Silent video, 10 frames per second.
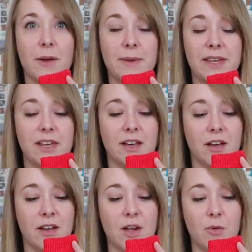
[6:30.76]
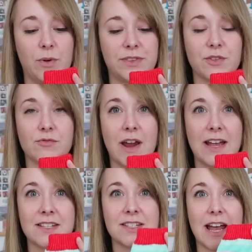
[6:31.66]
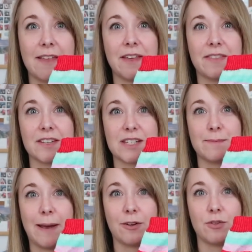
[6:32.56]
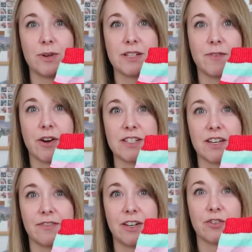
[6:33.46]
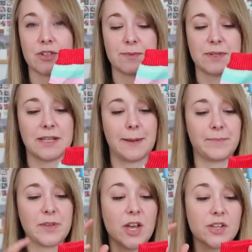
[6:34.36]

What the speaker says: here with the red, and then this speckle is very definitely Christmassy.